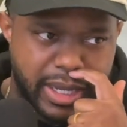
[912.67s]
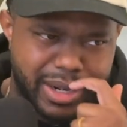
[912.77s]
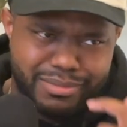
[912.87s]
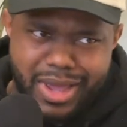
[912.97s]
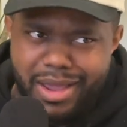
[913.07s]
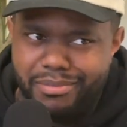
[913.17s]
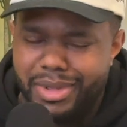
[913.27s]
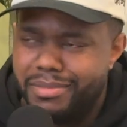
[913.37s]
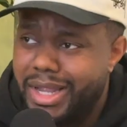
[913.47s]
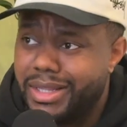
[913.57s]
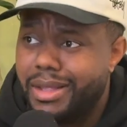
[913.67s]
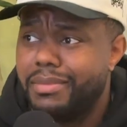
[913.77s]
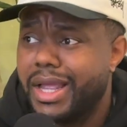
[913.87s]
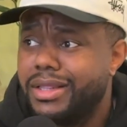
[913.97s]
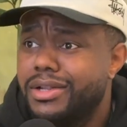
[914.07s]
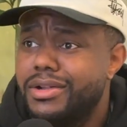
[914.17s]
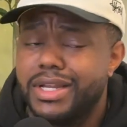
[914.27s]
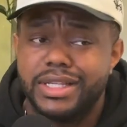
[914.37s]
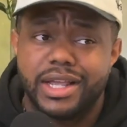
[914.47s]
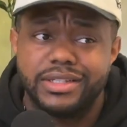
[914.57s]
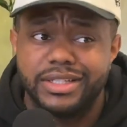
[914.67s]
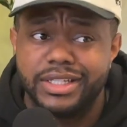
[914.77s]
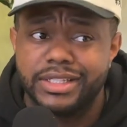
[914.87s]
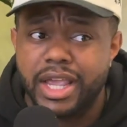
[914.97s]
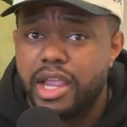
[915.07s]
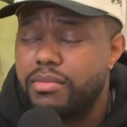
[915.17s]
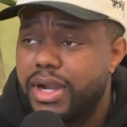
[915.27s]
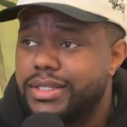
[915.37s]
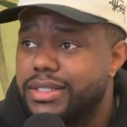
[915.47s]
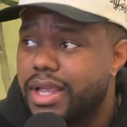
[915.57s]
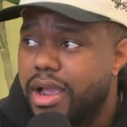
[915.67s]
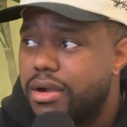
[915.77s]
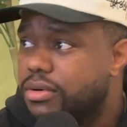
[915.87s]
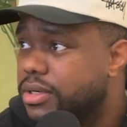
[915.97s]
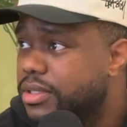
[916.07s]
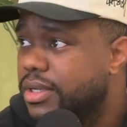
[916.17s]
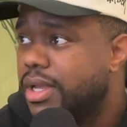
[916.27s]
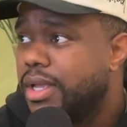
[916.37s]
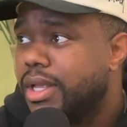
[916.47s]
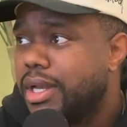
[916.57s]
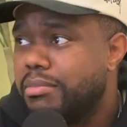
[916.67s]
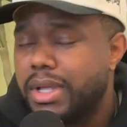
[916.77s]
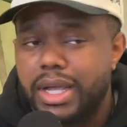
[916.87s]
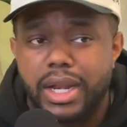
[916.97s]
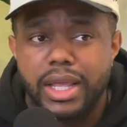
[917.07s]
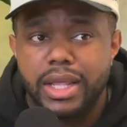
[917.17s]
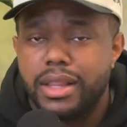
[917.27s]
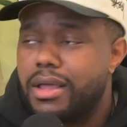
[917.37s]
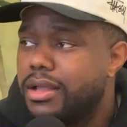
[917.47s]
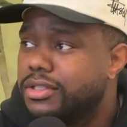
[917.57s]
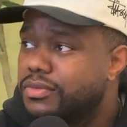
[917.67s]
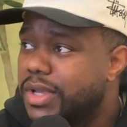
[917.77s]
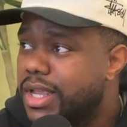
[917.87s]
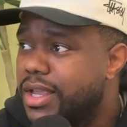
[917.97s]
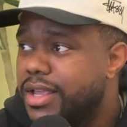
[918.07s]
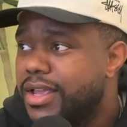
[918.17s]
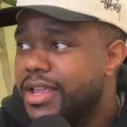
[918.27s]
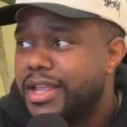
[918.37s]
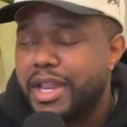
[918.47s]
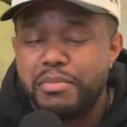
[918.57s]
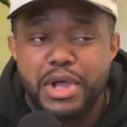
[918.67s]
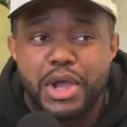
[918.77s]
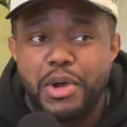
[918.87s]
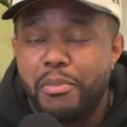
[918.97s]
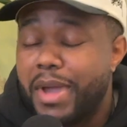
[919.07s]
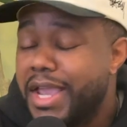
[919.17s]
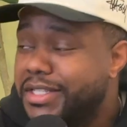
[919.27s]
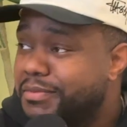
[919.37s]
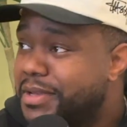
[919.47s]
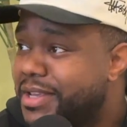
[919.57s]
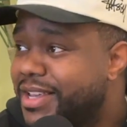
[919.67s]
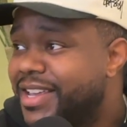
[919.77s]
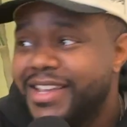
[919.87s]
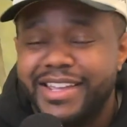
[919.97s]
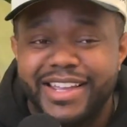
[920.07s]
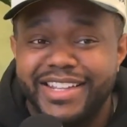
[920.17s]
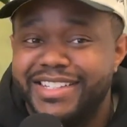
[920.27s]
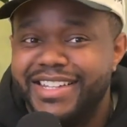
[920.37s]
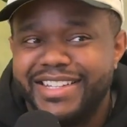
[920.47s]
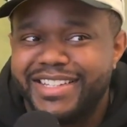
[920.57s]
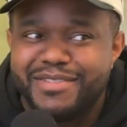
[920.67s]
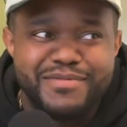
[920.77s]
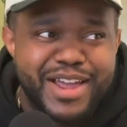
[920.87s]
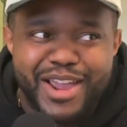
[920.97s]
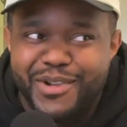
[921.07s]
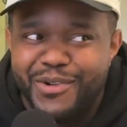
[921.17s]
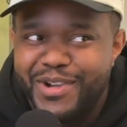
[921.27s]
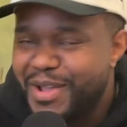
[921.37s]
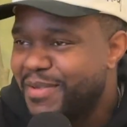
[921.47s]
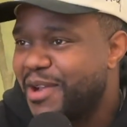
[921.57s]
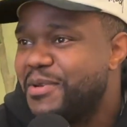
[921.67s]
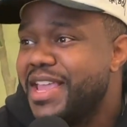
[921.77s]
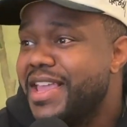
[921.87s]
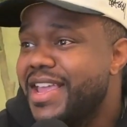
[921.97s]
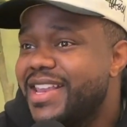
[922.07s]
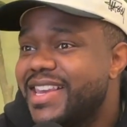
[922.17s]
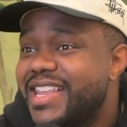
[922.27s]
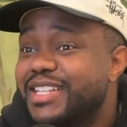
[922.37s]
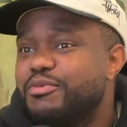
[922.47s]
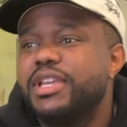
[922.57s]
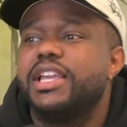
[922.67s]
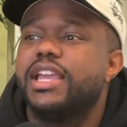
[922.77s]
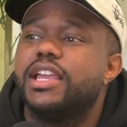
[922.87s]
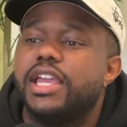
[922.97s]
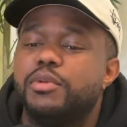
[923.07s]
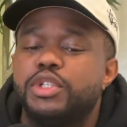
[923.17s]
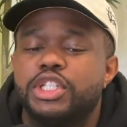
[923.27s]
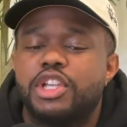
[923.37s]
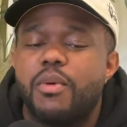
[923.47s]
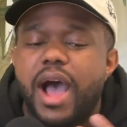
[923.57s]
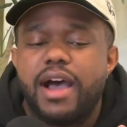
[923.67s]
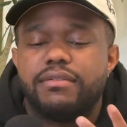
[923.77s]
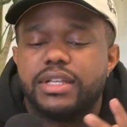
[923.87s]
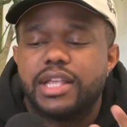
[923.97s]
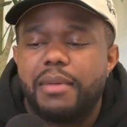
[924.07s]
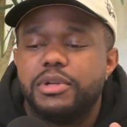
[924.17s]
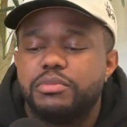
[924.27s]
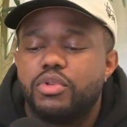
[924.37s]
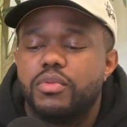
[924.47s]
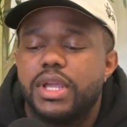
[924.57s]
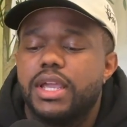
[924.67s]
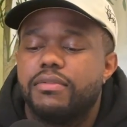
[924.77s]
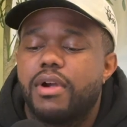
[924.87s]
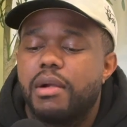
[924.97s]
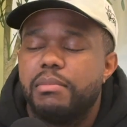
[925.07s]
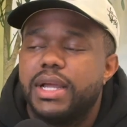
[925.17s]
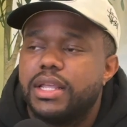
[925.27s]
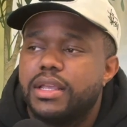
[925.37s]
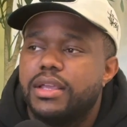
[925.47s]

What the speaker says: And I'm like, literally, this house is the same price as ours. That mug got an in-law suite. That mug on basement. It's this. I'm like, what? I'm like, we can get this. We can get. It was just so obvious how much more we can get for our money.